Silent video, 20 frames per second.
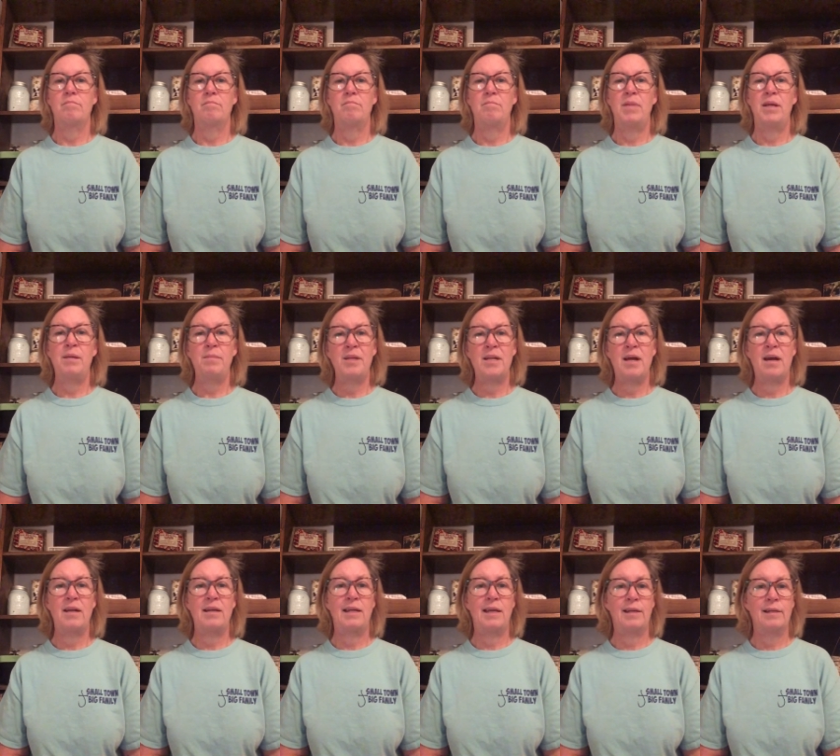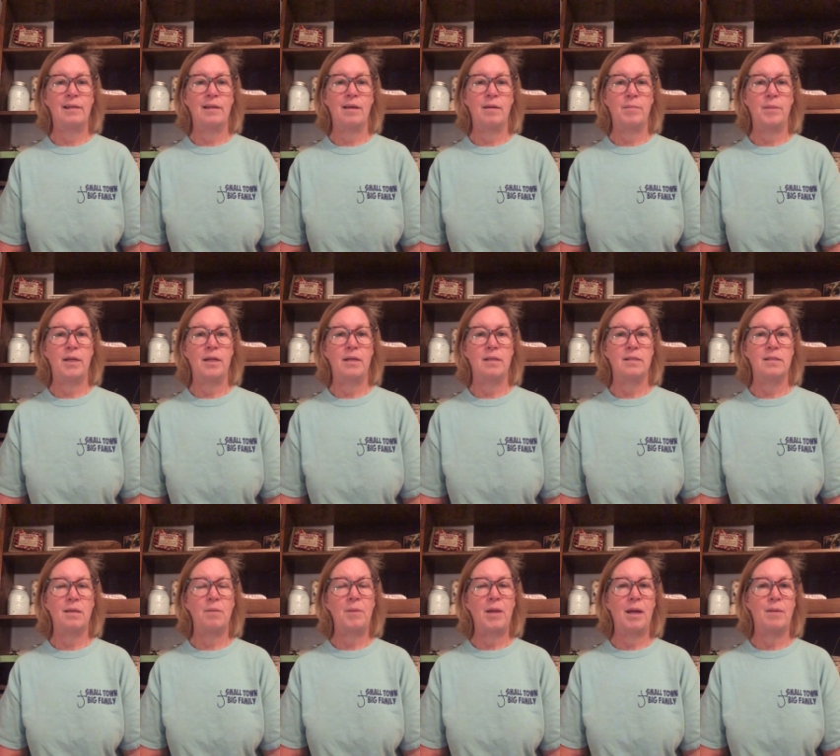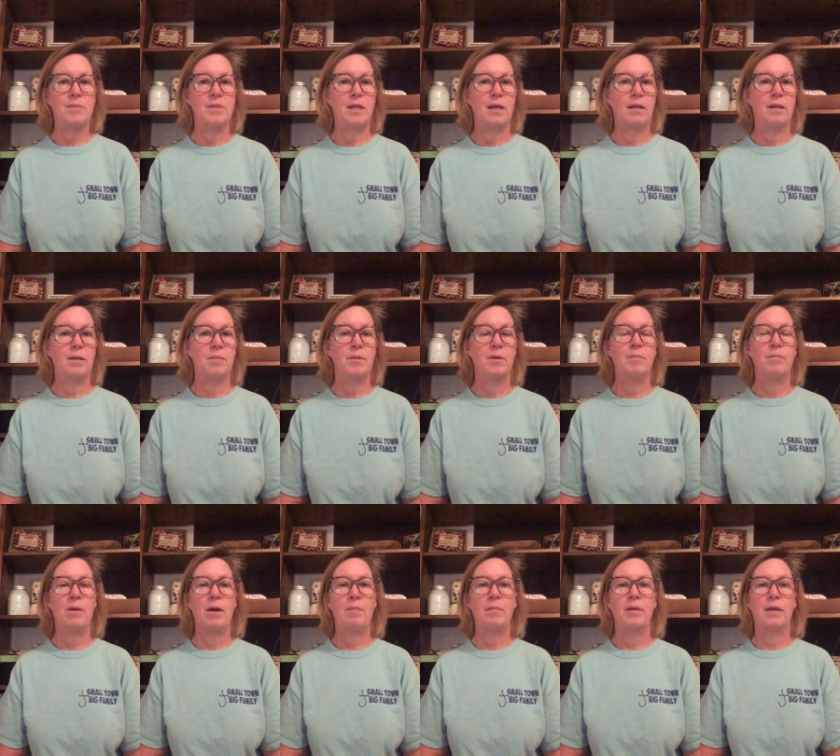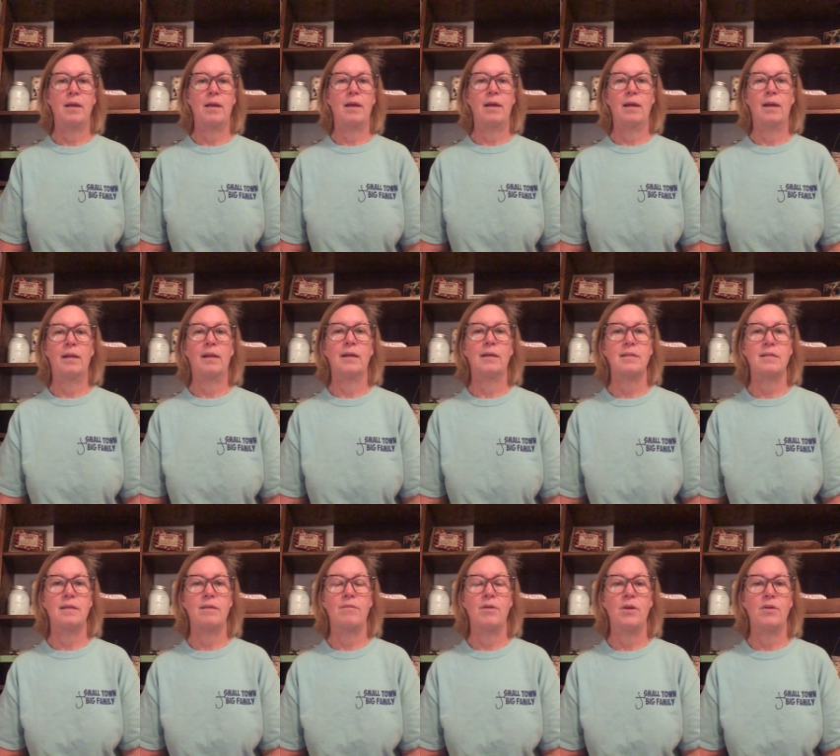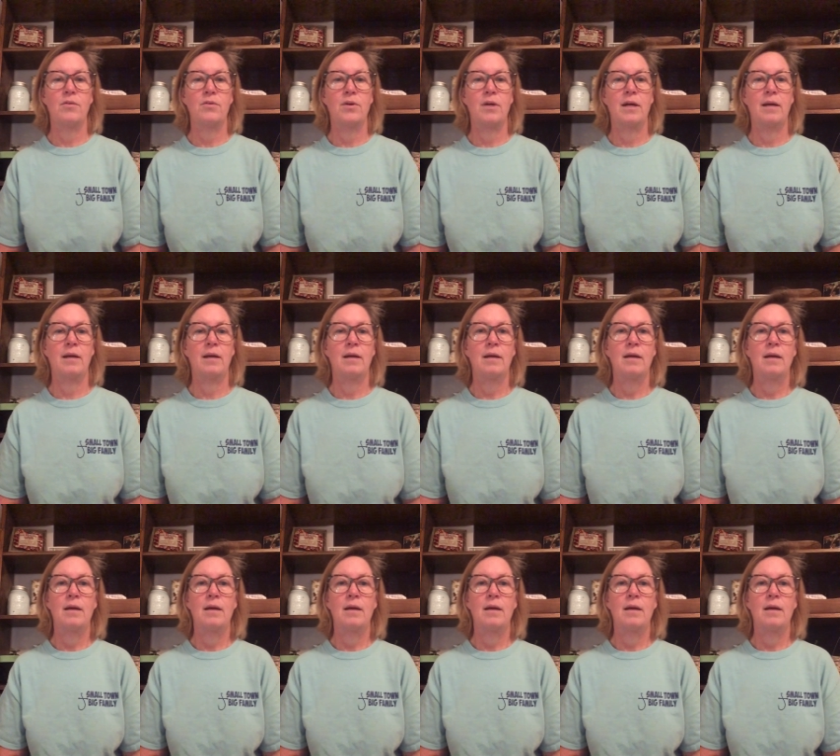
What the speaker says: maybe not daily updates, sometimes daily, but probably at least every other day.